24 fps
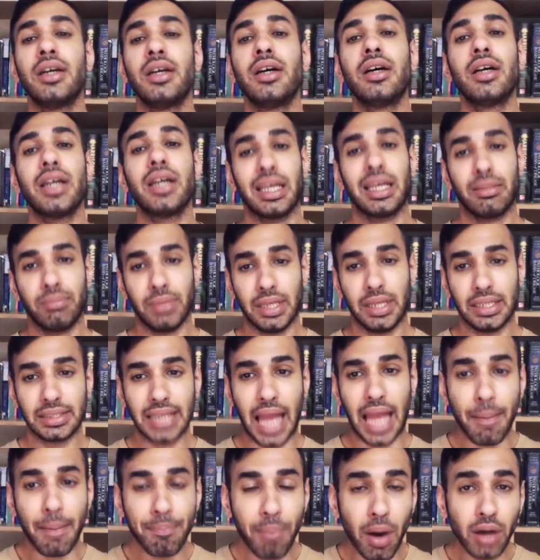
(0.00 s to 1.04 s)
It means
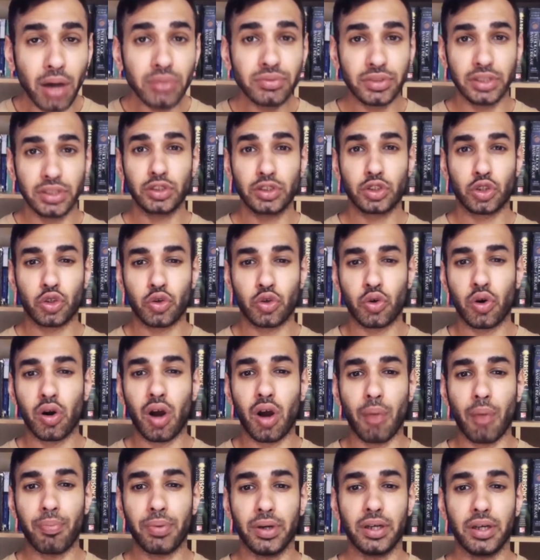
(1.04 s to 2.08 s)
abundant
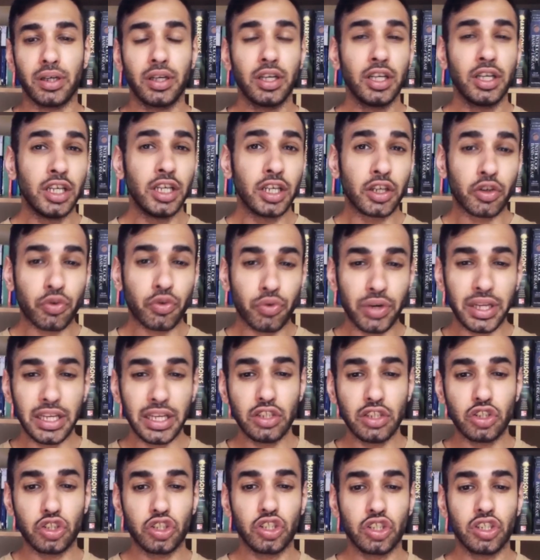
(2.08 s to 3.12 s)
crop,
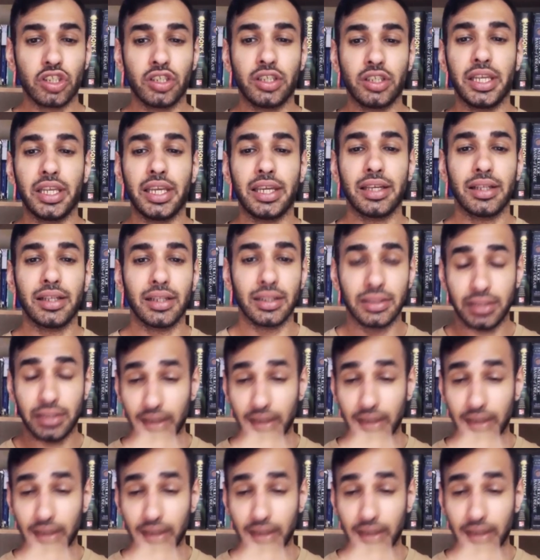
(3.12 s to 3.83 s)
rich yield,